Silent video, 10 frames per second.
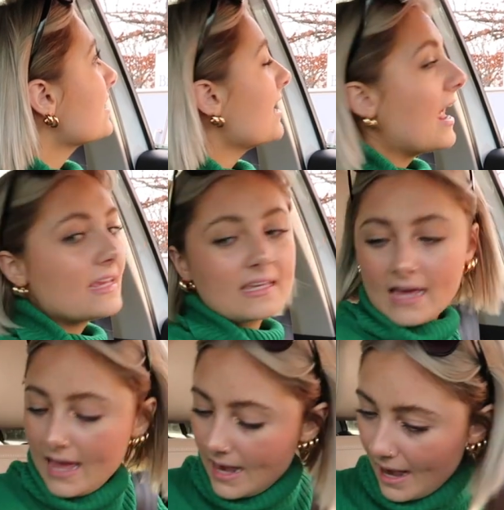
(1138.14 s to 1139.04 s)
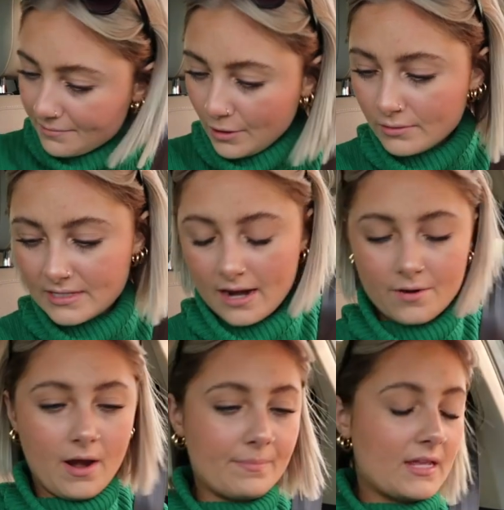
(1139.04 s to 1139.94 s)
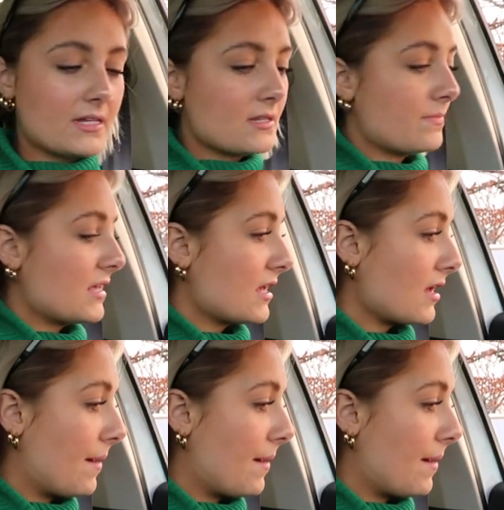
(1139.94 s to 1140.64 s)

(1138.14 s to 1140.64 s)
Yeah. Can I get, I wrote down, I'm getting something,